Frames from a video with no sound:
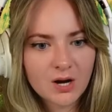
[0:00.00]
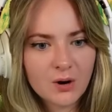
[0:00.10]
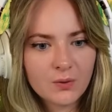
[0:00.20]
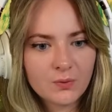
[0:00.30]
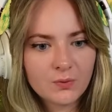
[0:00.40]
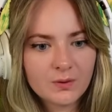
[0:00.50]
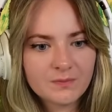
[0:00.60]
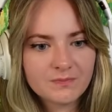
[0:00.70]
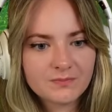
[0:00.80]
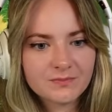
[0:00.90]
Oh.
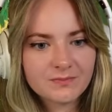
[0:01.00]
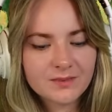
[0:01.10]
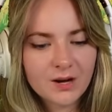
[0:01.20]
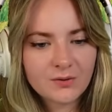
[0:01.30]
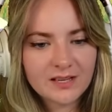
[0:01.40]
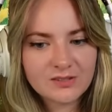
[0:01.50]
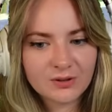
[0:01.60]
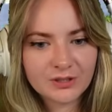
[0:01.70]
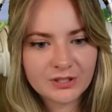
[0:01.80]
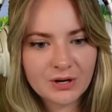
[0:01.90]
Oh, that's
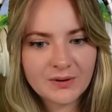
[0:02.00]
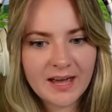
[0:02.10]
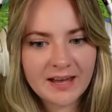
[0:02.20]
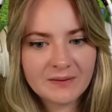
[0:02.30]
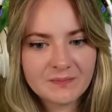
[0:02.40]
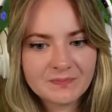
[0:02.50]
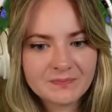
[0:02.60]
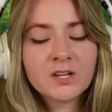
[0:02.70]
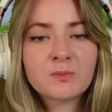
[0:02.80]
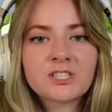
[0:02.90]
not good. Okay.
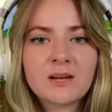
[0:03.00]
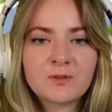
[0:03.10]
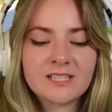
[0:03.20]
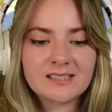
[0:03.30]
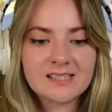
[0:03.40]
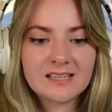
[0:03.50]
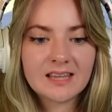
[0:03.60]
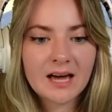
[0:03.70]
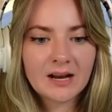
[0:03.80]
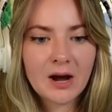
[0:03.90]
We're going to pretend we didn't see
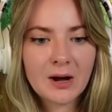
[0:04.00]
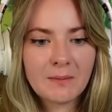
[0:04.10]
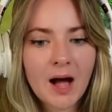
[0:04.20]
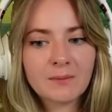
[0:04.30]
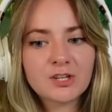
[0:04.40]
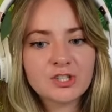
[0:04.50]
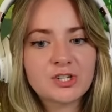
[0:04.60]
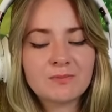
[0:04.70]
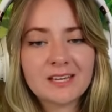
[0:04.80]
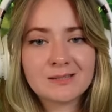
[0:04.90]
that. I'm going to
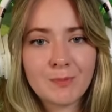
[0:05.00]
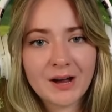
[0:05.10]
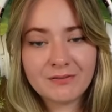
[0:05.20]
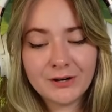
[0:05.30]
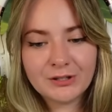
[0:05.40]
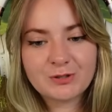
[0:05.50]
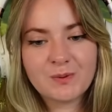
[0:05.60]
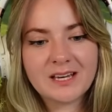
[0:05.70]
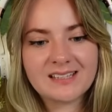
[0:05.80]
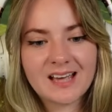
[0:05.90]
assume that's my fault
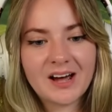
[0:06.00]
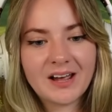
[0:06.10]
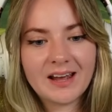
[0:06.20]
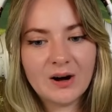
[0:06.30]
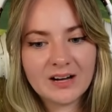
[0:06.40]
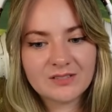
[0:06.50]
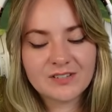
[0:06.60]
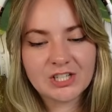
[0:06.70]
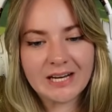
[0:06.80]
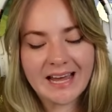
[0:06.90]
because I
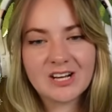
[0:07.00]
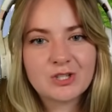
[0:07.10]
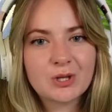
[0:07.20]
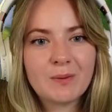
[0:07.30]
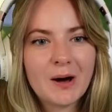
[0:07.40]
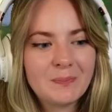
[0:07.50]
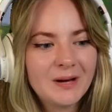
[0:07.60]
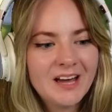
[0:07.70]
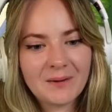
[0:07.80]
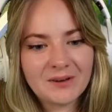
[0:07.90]
artificially aged them up.
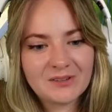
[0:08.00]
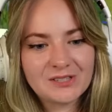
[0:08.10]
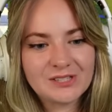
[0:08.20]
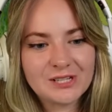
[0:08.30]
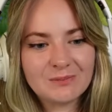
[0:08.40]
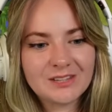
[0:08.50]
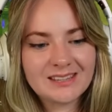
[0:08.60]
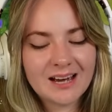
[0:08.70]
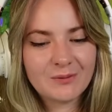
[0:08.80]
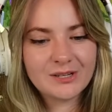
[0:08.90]
I'm going to assume that
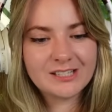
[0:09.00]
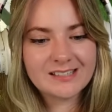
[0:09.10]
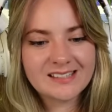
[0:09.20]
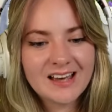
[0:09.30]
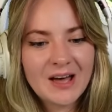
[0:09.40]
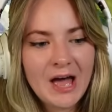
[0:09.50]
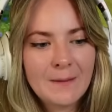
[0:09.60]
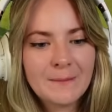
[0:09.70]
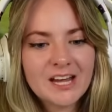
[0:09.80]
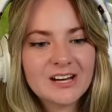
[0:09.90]
that was
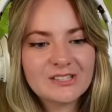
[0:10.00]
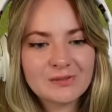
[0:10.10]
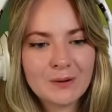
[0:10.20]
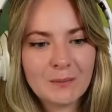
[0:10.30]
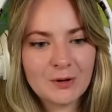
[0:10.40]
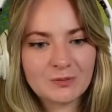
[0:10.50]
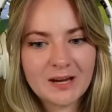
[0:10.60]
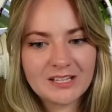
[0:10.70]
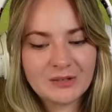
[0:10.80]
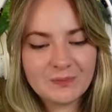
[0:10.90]
because of my mod
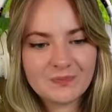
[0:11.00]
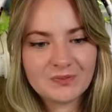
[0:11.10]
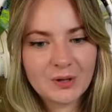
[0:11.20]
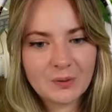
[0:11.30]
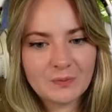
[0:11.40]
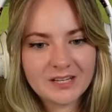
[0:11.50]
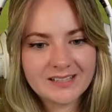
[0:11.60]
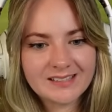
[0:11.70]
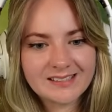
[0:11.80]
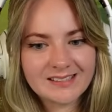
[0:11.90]
menu, not
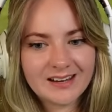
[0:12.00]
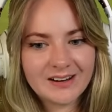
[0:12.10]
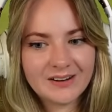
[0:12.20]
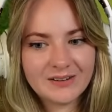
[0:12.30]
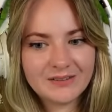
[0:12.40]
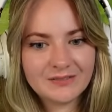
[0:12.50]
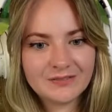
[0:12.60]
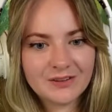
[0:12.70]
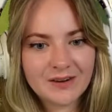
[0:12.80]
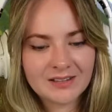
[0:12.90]
because
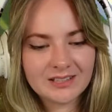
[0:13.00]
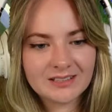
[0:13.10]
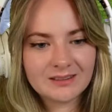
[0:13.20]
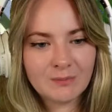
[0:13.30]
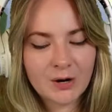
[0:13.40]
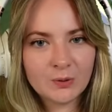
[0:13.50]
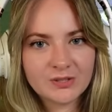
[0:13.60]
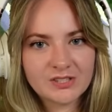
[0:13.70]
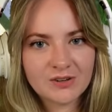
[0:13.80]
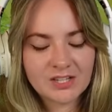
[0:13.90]
of the fact that my
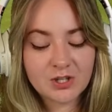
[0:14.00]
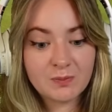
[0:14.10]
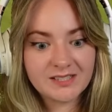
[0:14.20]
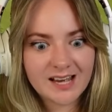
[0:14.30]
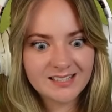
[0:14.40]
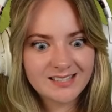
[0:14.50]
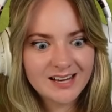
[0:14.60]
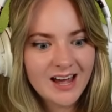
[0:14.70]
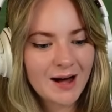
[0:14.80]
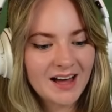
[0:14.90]
horses are actually possessed.
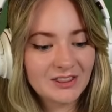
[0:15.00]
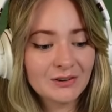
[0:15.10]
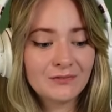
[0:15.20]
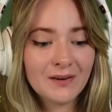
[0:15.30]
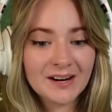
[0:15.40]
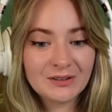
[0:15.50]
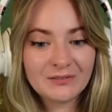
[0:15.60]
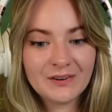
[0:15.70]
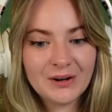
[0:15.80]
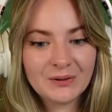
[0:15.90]
And the
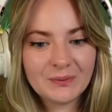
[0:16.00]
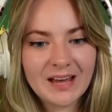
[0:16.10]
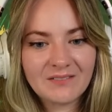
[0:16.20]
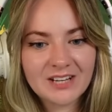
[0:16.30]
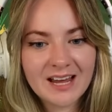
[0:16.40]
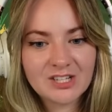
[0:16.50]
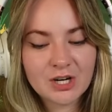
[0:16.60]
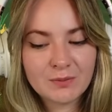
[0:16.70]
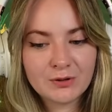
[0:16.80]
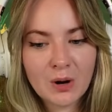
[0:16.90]
final foal we have to age
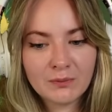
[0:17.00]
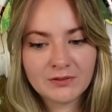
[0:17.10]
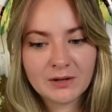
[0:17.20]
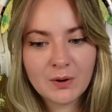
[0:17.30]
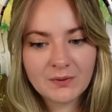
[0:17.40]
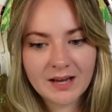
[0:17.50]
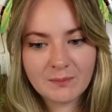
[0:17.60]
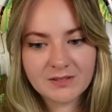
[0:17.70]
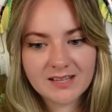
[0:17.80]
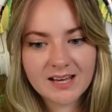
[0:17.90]
up, who hopefully won't
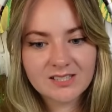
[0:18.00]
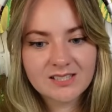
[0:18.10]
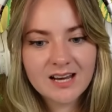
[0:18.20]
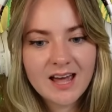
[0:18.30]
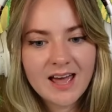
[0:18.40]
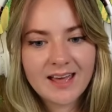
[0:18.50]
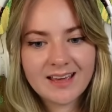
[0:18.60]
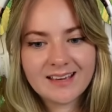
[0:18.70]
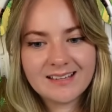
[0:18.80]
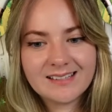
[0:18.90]
get possessed,
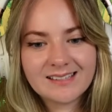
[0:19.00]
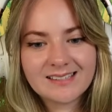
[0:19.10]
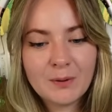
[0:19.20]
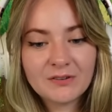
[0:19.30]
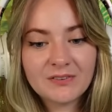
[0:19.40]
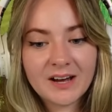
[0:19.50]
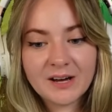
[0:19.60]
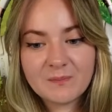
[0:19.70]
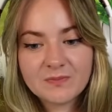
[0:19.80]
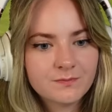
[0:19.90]
is
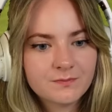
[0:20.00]
Bonfire.